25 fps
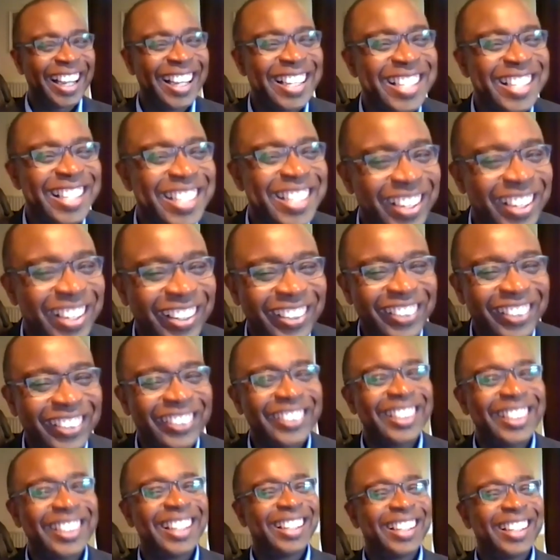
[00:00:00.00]

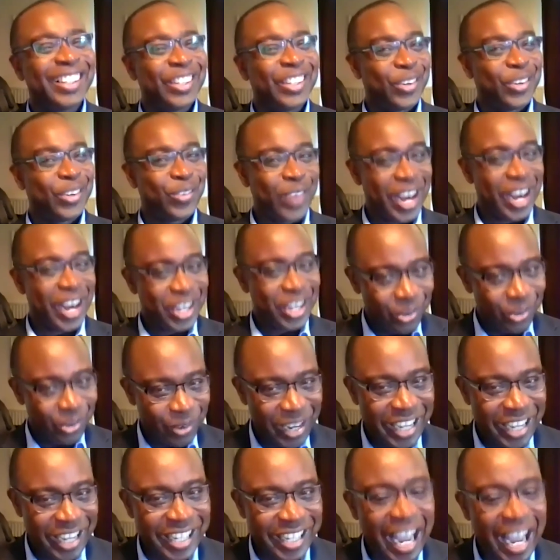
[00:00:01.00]
So when you
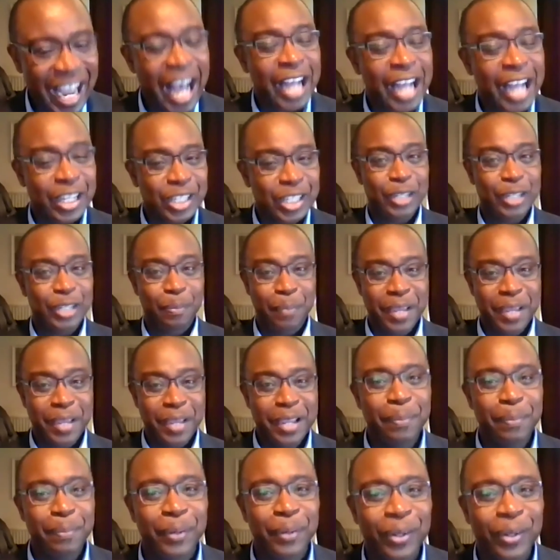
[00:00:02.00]
reach out to
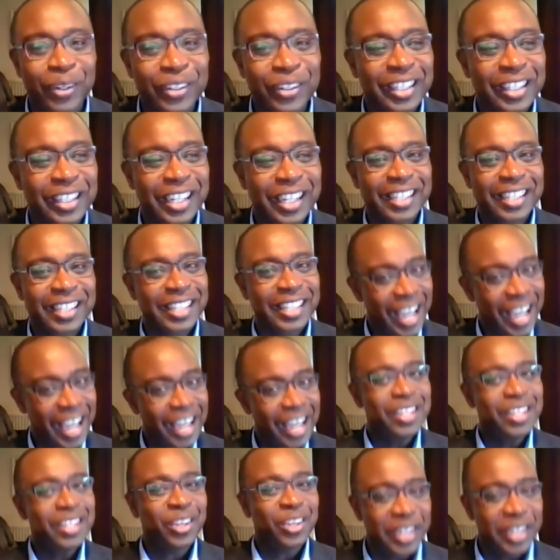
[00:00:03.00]
people,
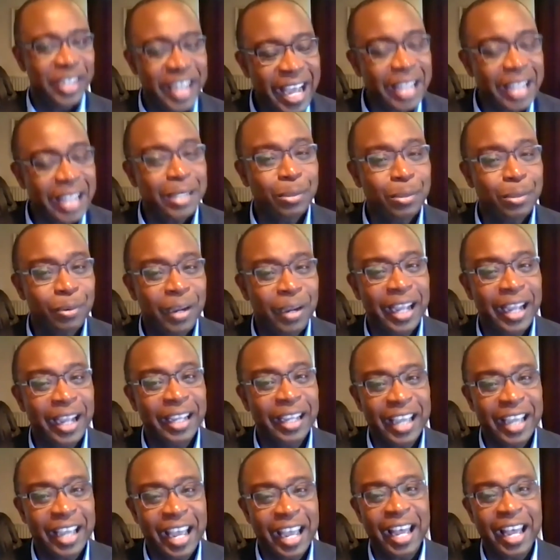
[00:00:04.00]
then your
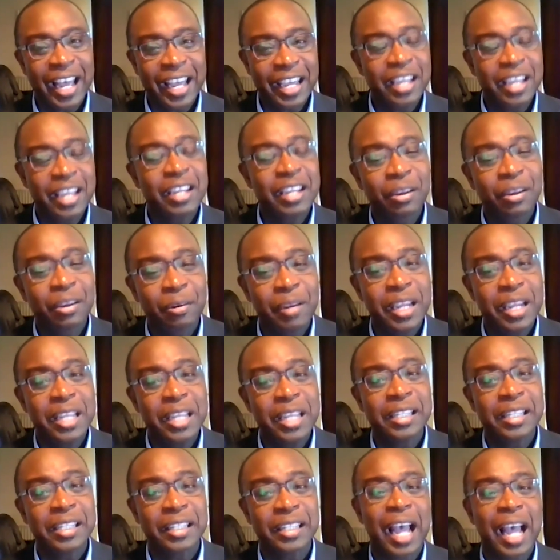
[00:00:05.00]
network
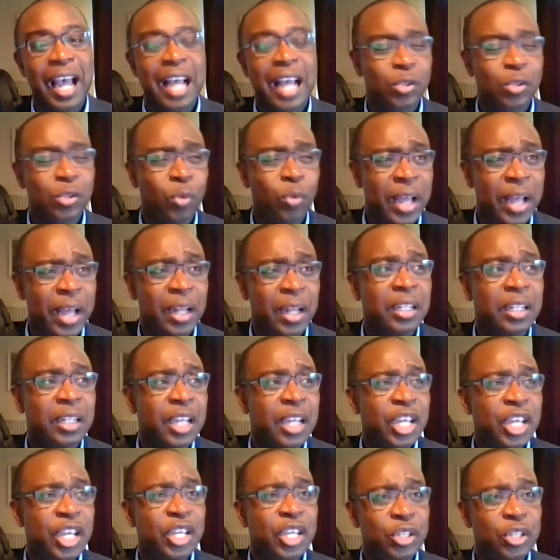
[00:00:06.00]
increases as well.
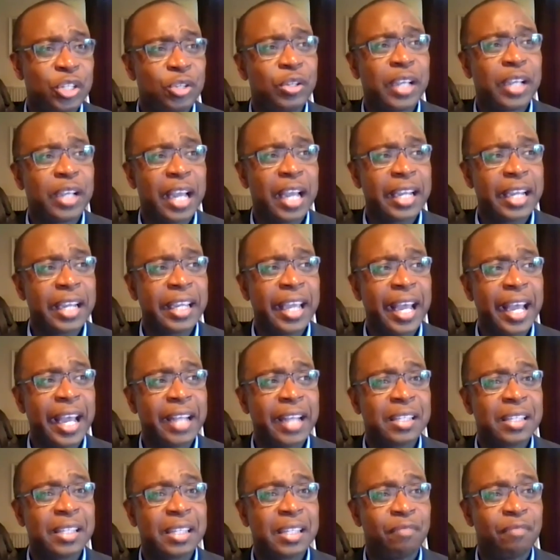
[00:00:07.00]
You can
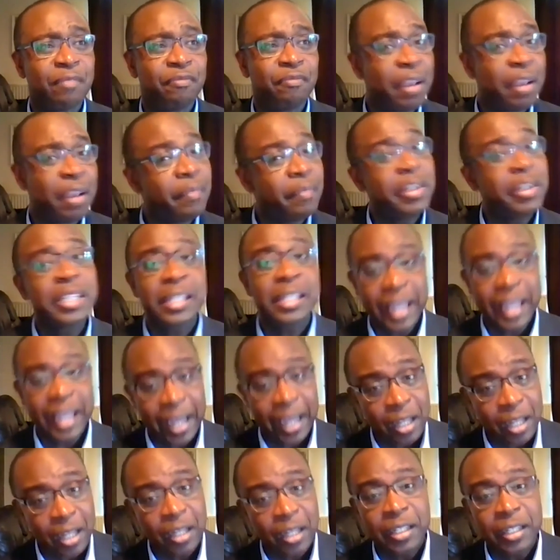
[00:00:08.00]
get some very
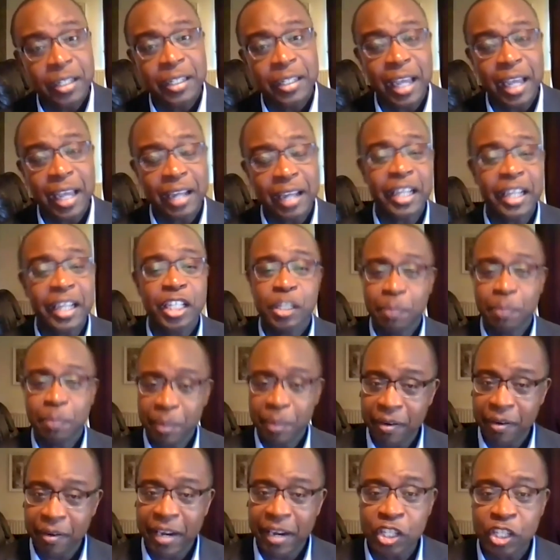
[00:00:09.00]
skilled and
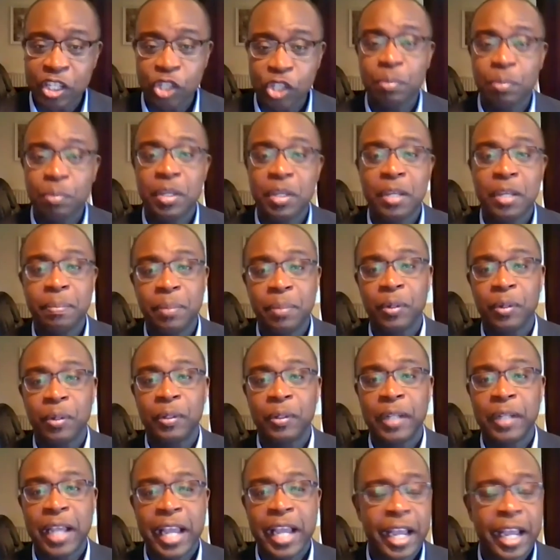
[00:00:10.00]
experienced
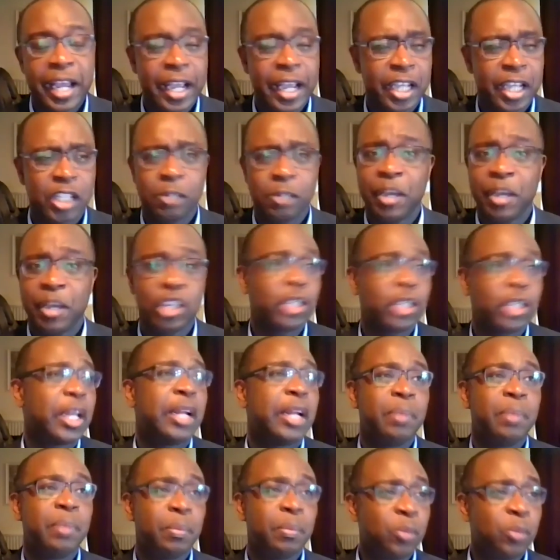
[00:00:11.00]
people,
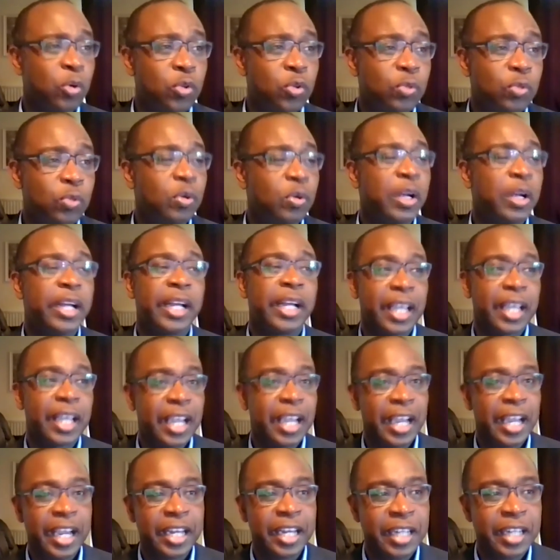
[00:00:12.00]
especially people who work
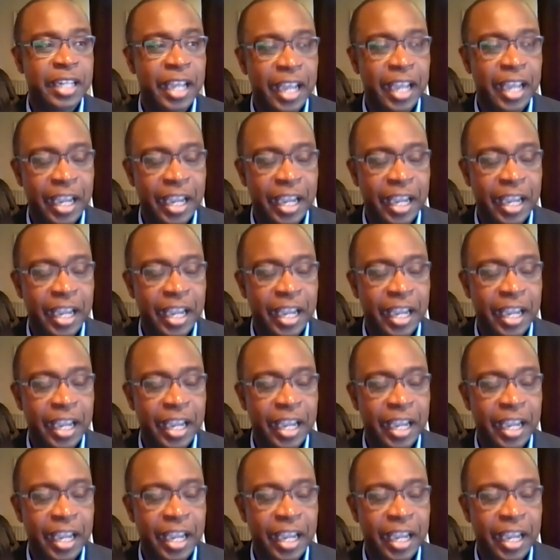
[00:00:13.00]
in